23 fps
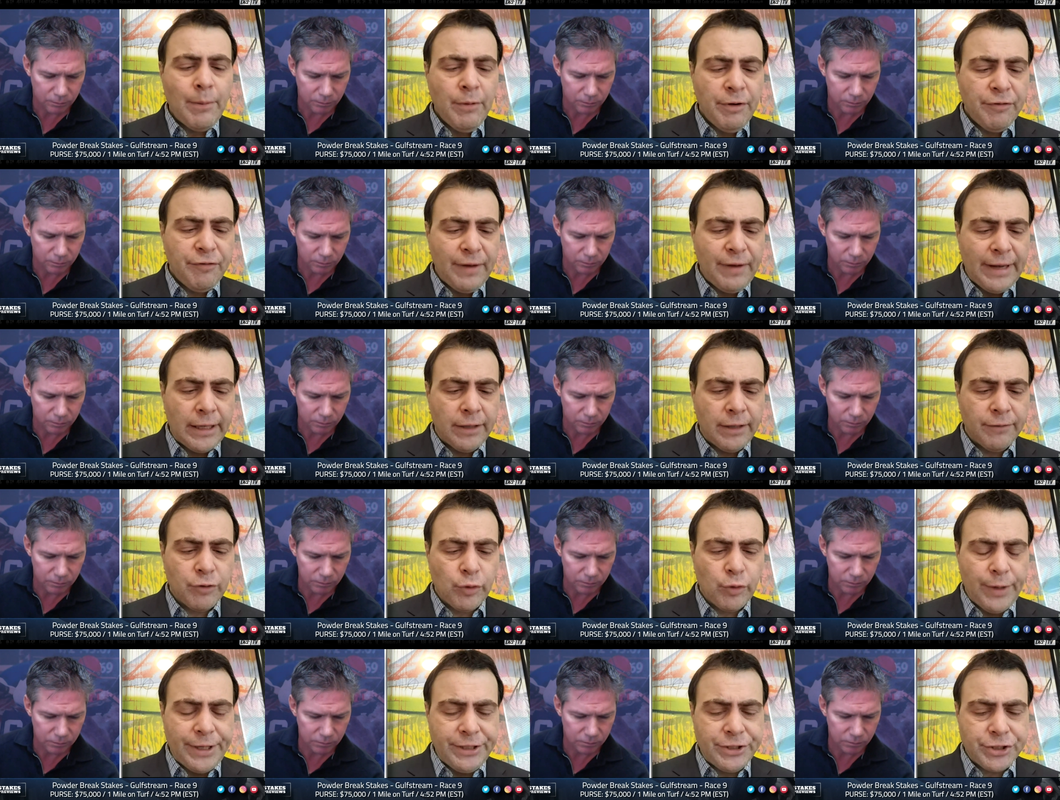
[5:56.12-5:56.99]
Speaker 1: I'm a fan
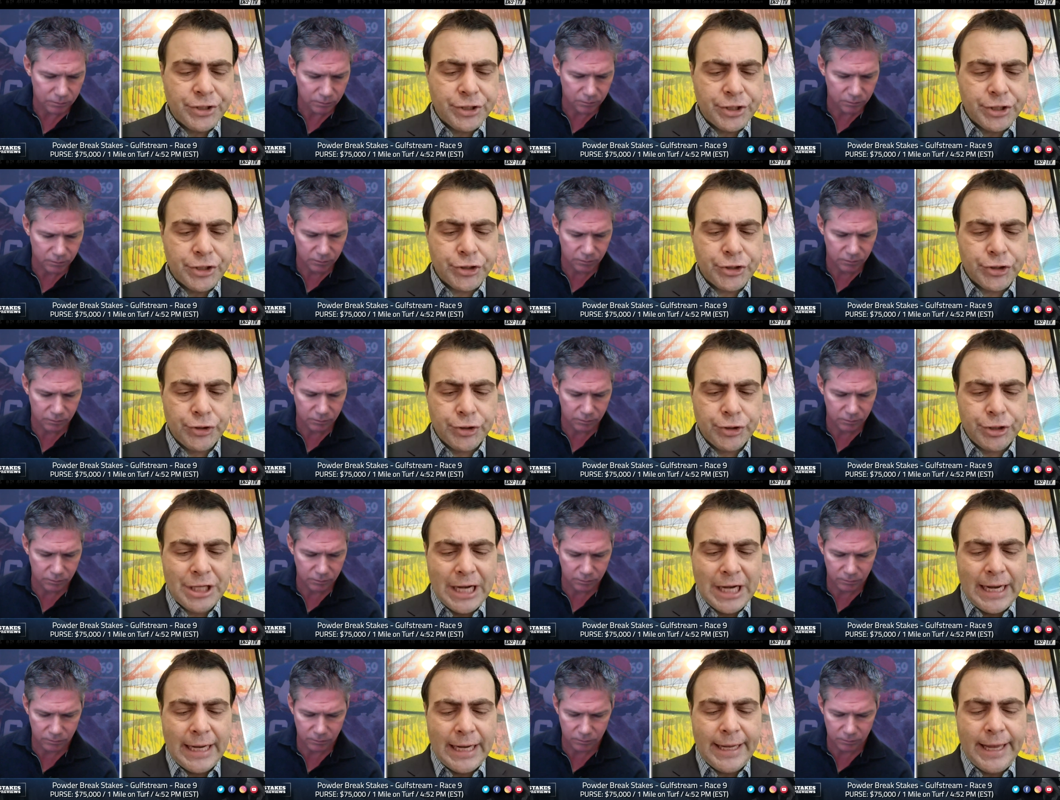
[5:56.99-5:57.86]
of Great Sister
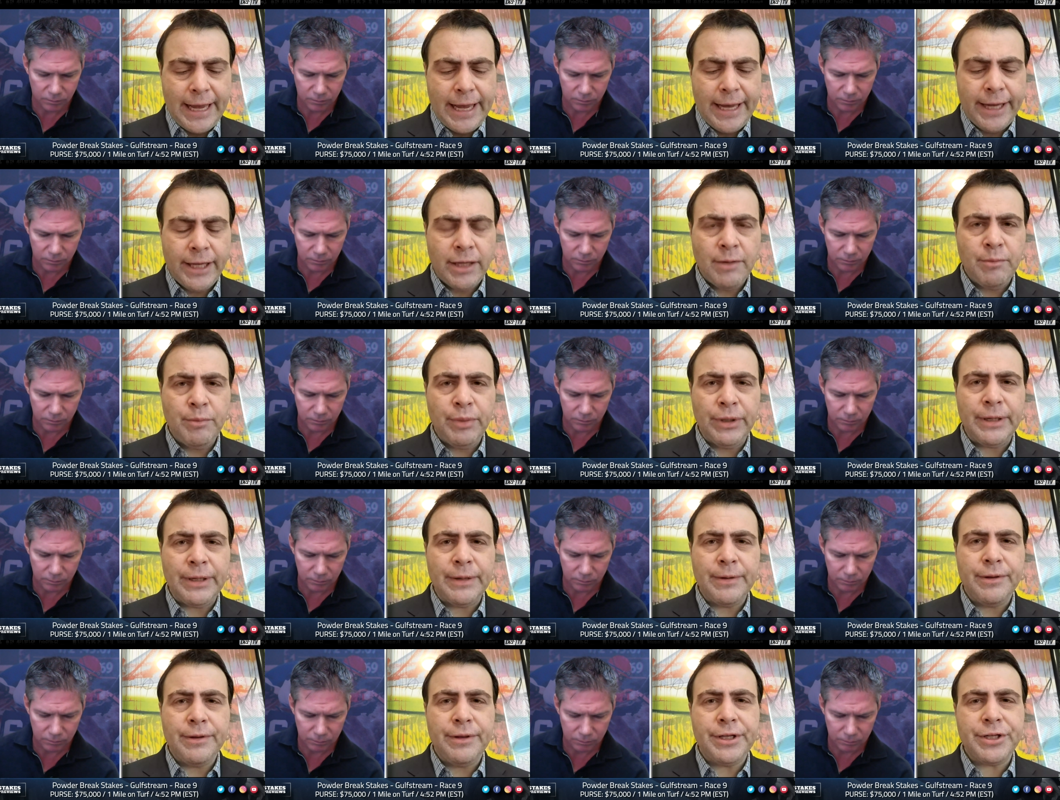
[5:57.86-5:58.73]
Diane,
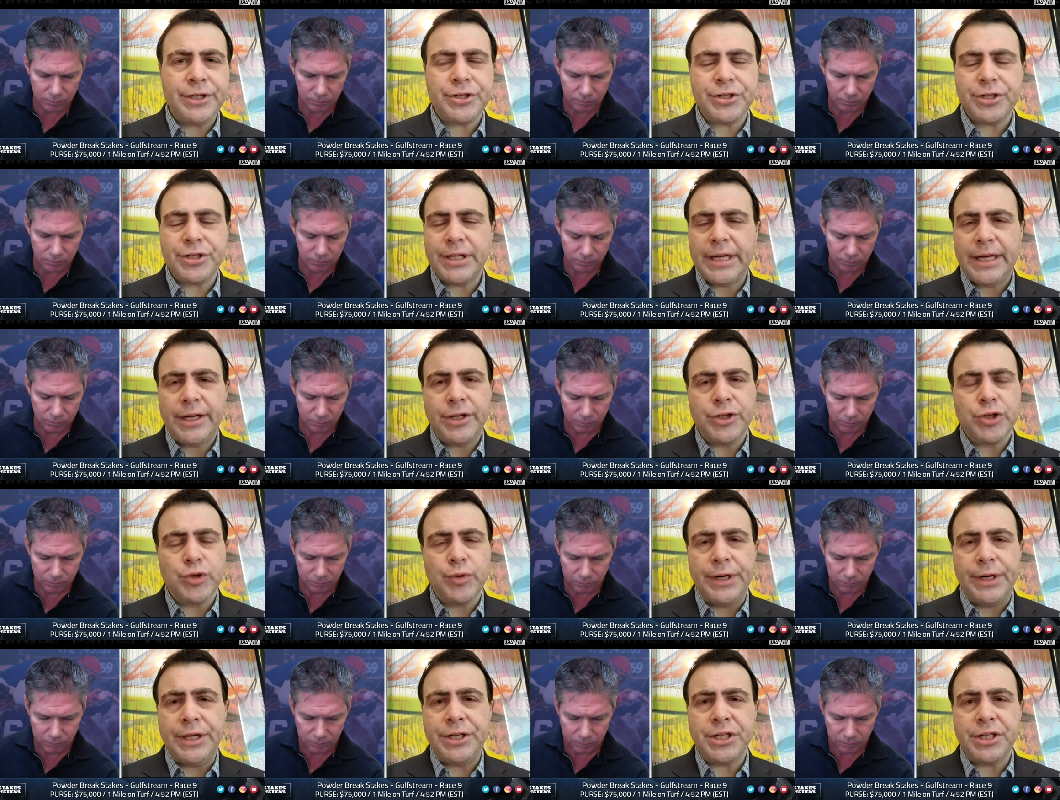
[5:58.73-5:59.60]
but this
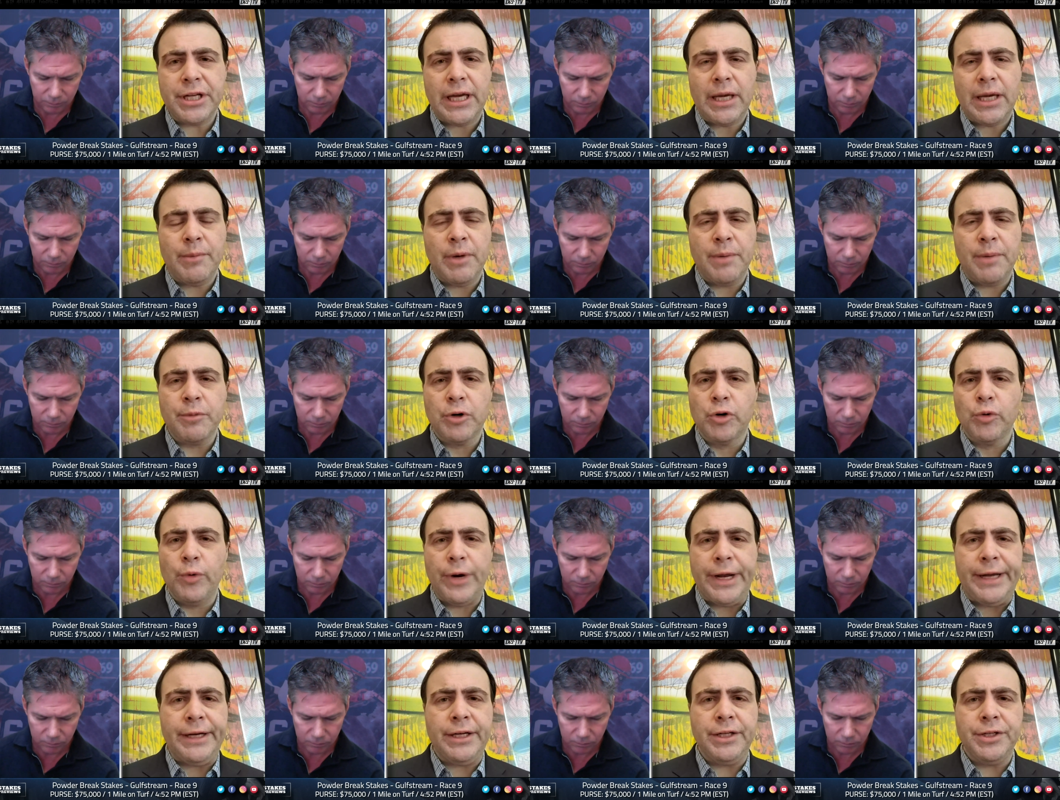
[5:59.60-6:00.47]
stakes race came up
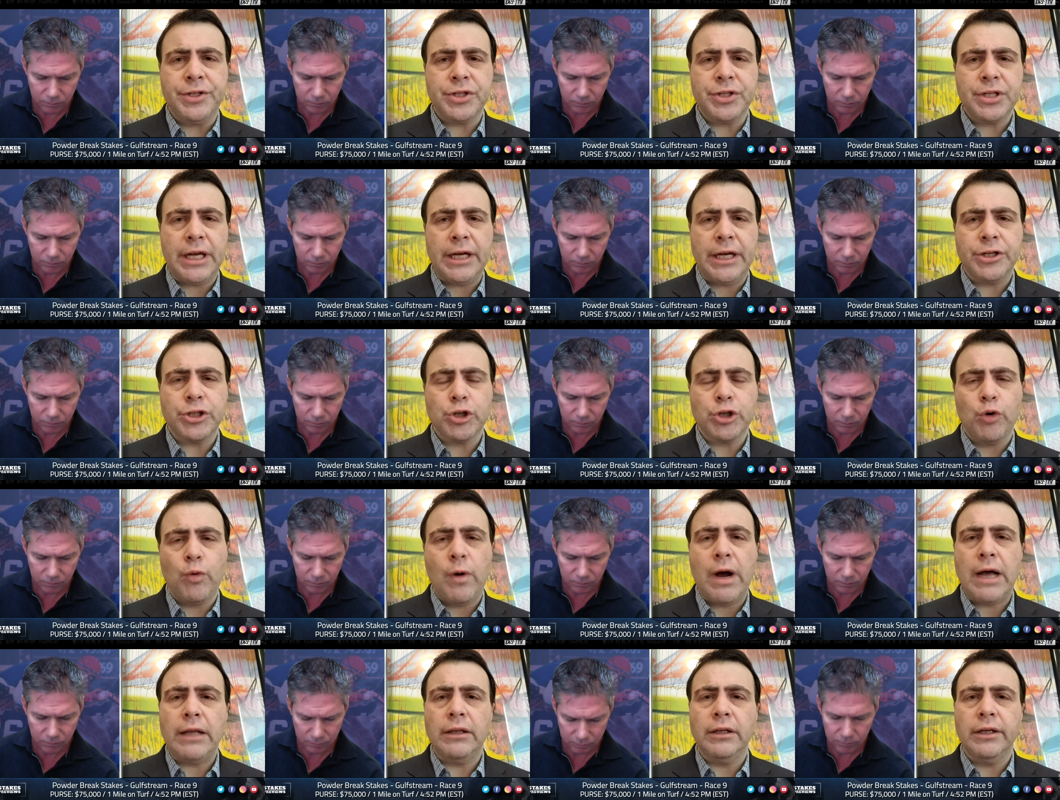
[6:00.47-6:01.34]
graded stakes
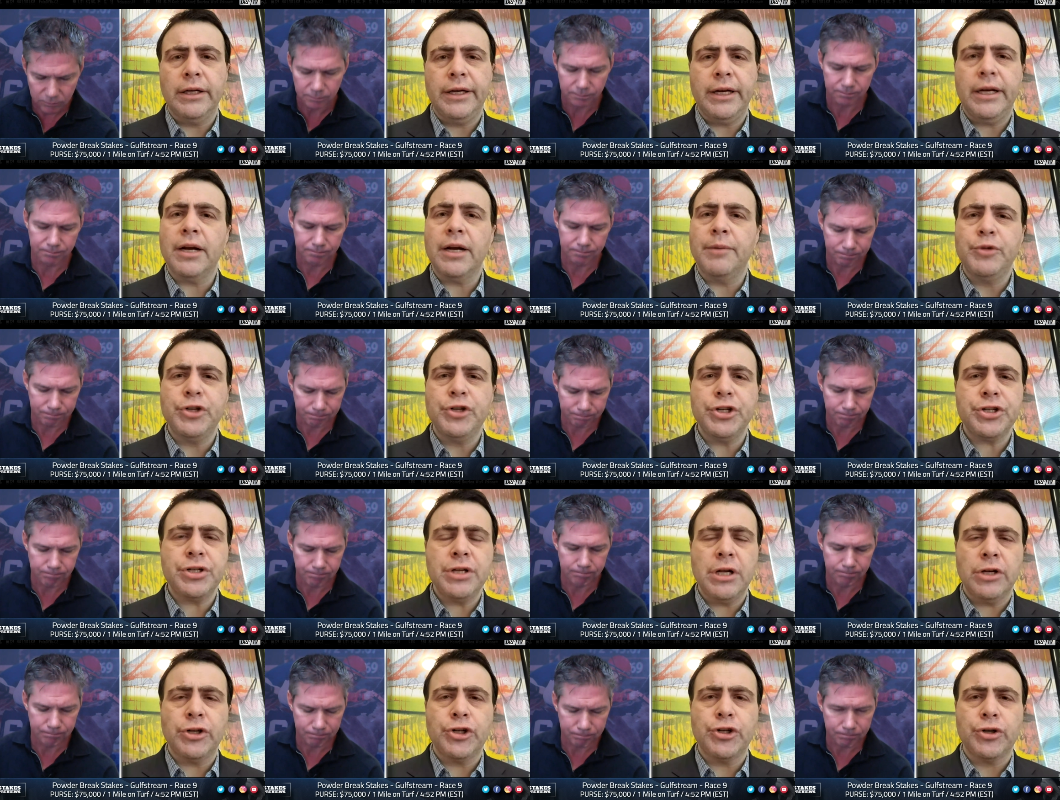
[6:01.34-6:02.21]
quality, and I'm
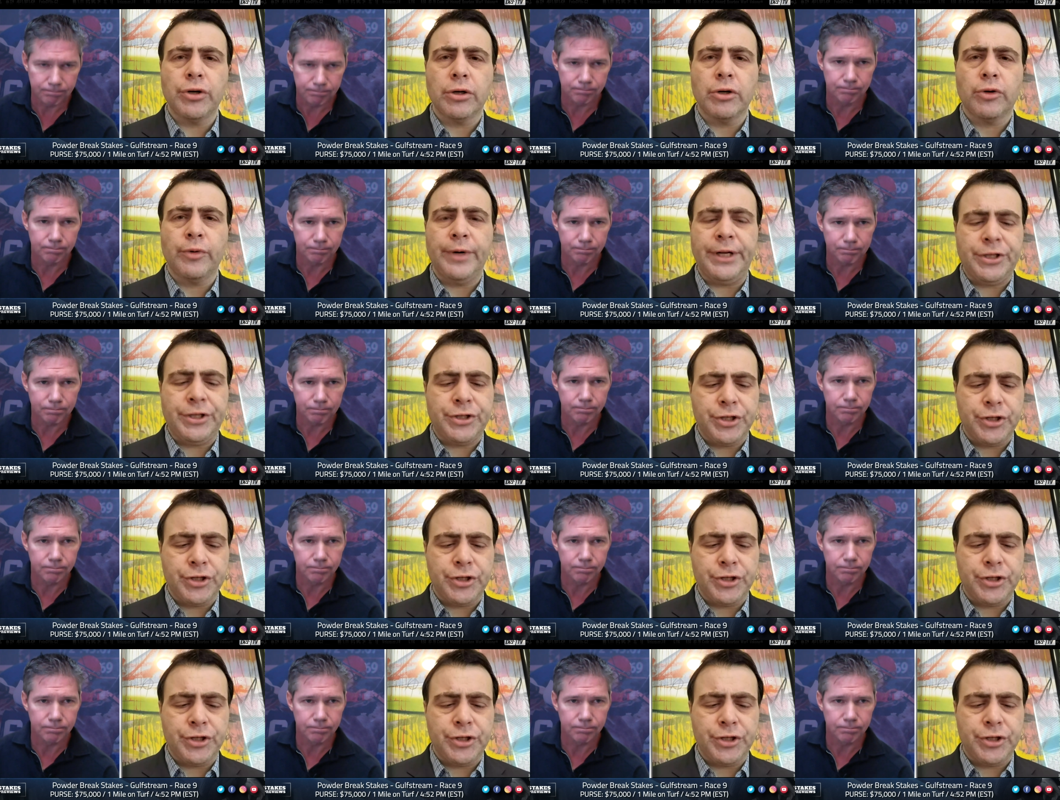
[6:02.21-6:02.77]
just not sure Great